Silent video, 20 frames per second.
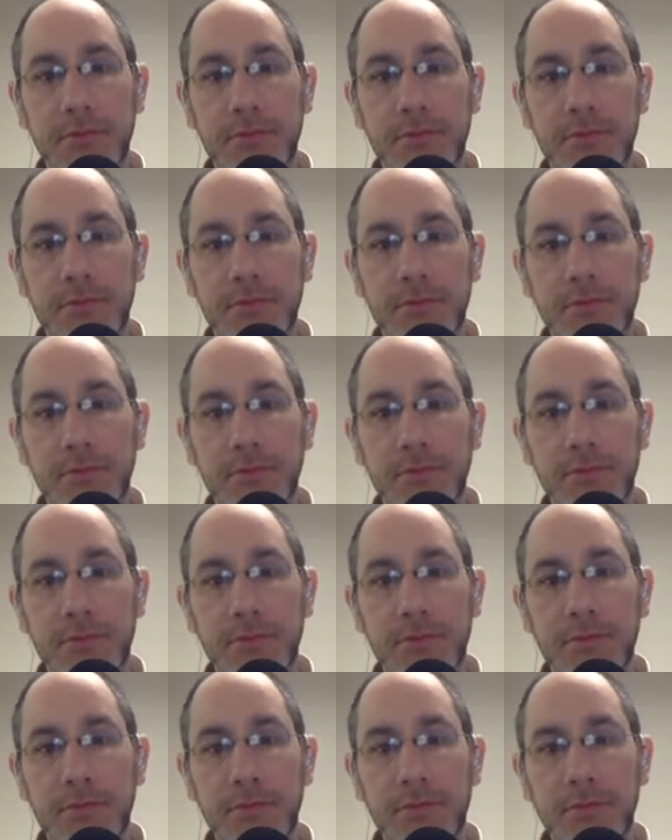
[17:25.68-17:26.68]

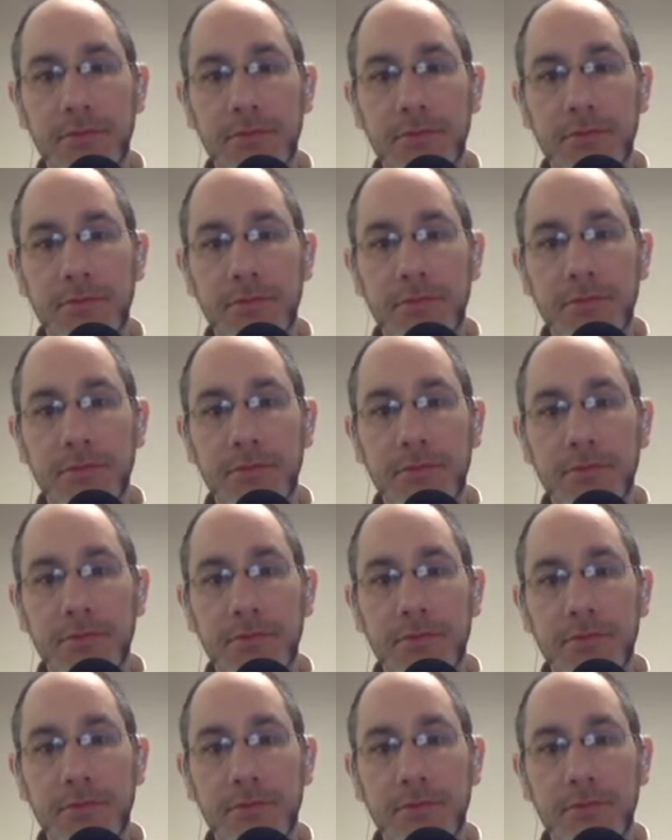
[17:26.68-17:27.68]

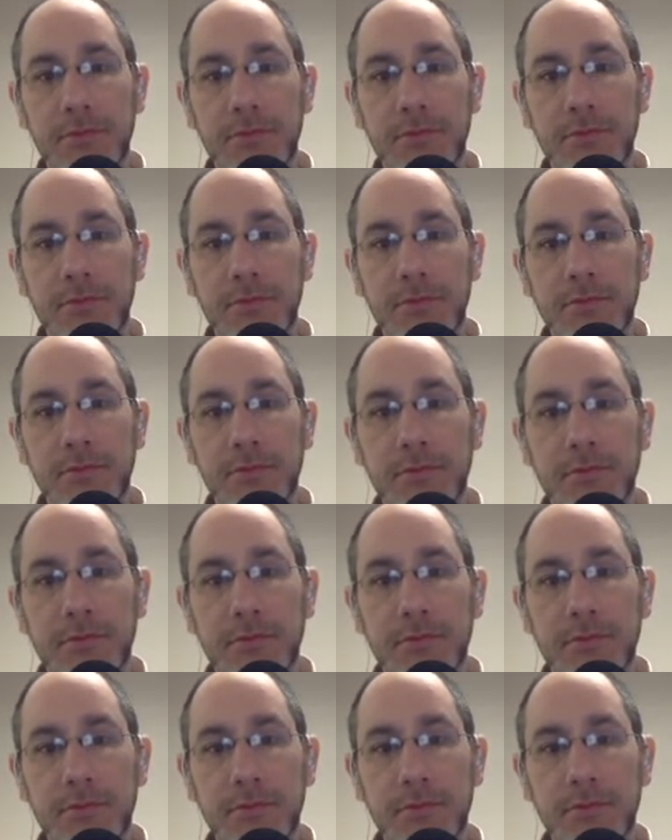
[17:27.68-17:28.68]

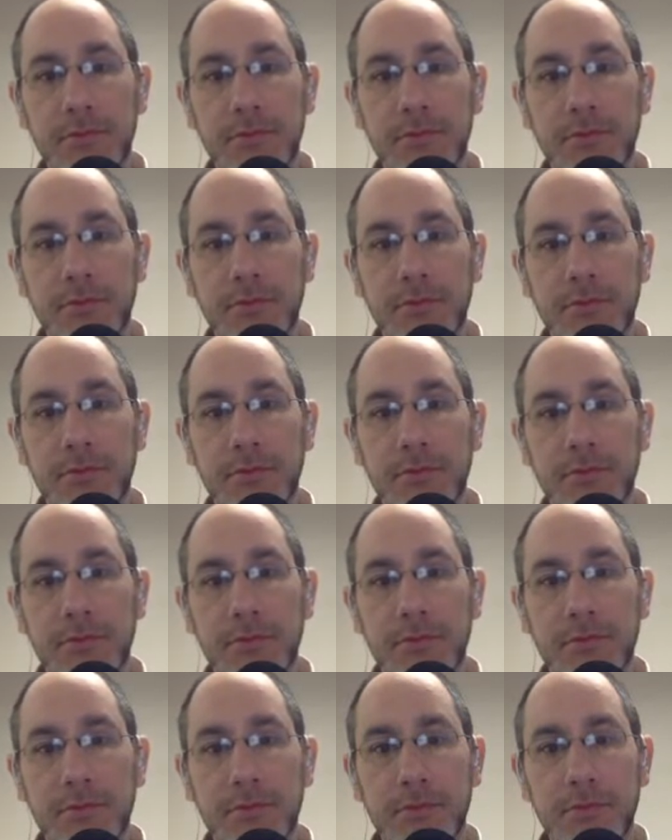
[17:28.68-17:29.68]

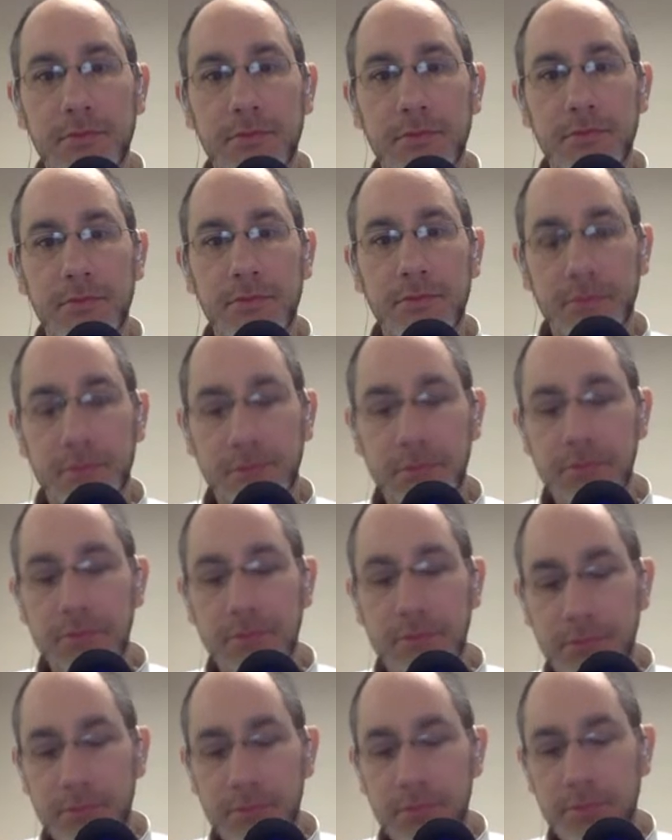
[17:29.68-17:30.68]

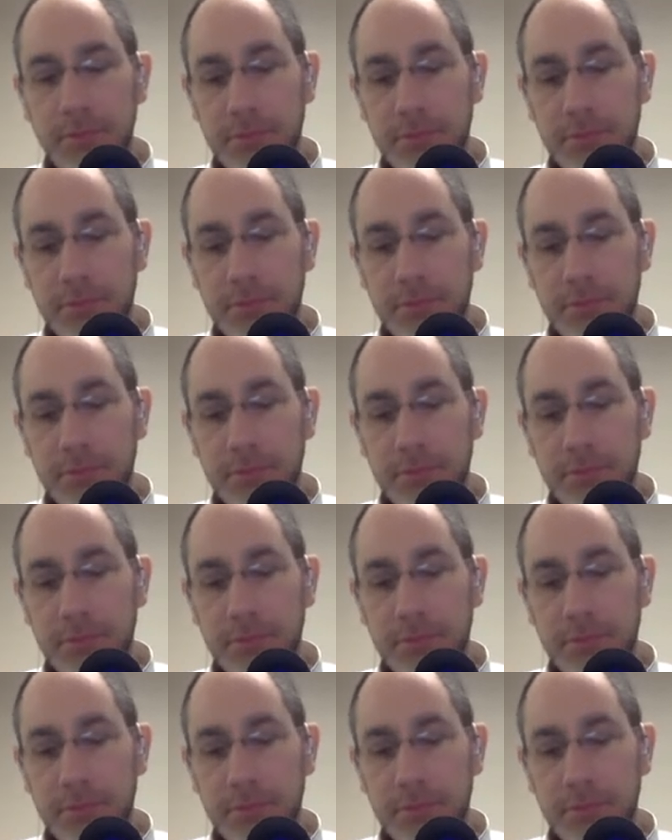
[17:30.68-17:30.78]
No words are spoken by the person on screen.